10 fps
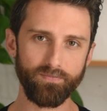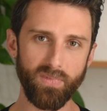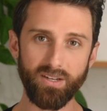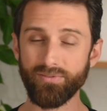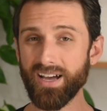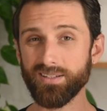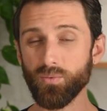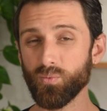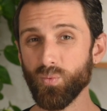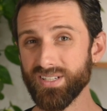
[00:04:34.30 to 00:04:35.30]
In fact, it
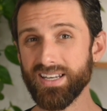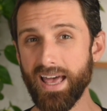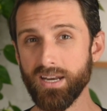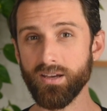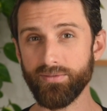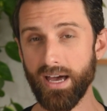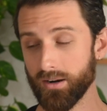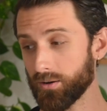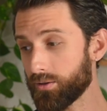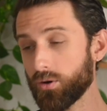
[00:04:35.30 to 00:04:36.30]
wasn't any of that,
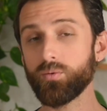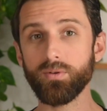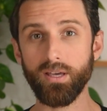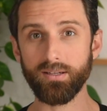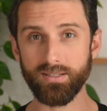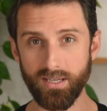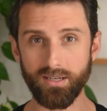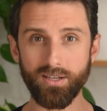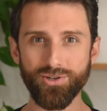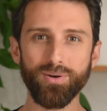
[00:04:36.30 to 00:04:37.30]
although it did
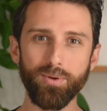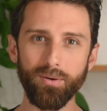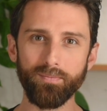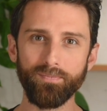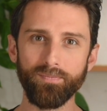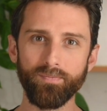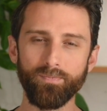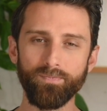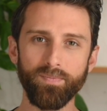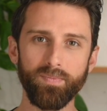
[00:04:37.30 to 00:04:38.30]
contribute.
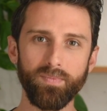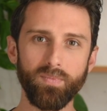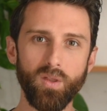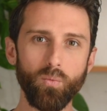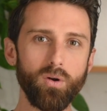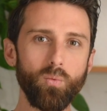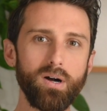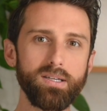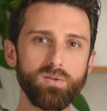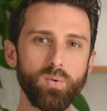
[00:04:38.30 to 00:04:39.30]
What it
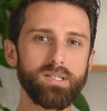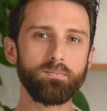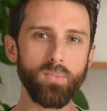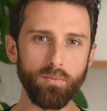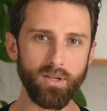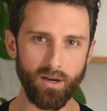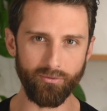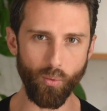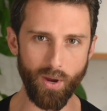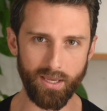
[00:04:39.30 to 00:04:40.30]
was a moment of
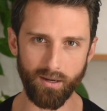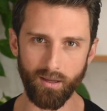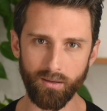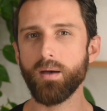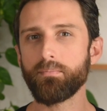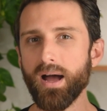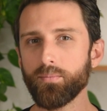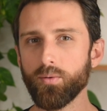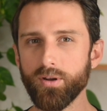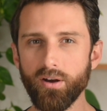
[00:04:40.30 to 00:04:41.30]
awakening. My
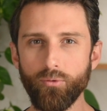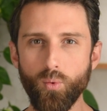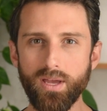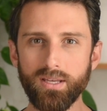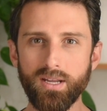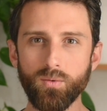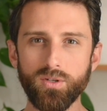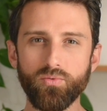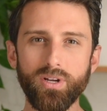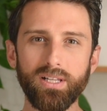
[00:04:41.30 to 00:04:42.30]
moment of awakening was
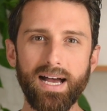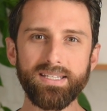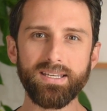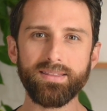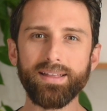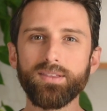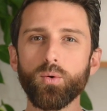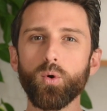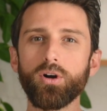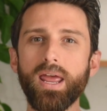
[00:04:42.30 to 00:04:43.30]
realizing that there
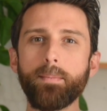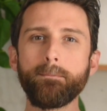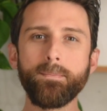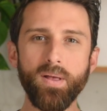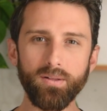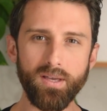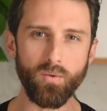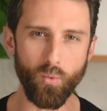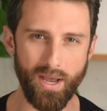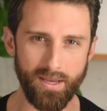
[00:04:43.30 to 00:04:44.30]
were a million
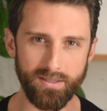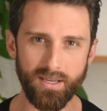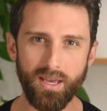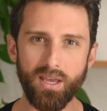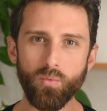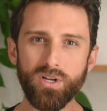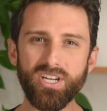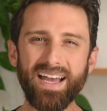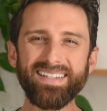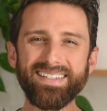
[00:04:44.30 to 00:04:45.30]
ways in which
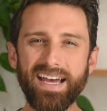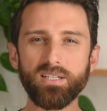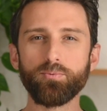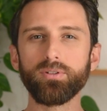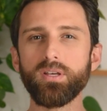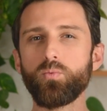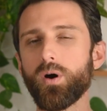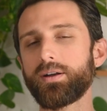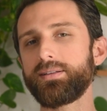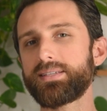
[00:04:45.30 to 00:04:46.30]
I desperately
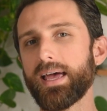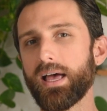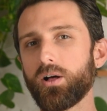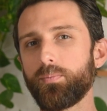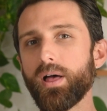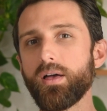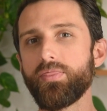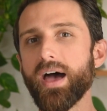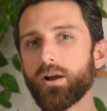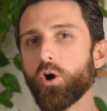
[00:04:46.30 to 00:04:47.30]
wanted to help
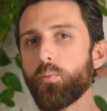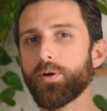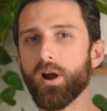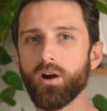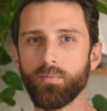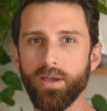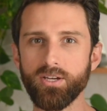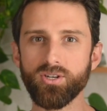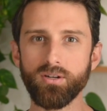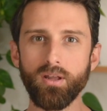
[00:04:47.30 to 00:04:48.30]
that open heart
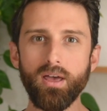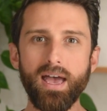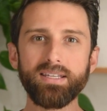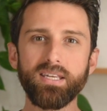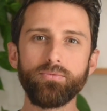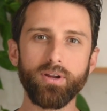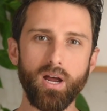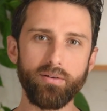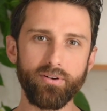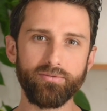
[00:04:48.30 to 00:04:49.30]
patient as he
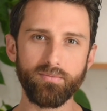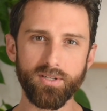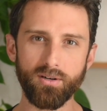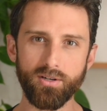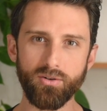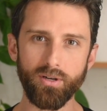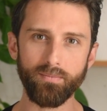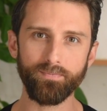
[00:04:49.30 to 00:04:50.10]
recovered from surgery.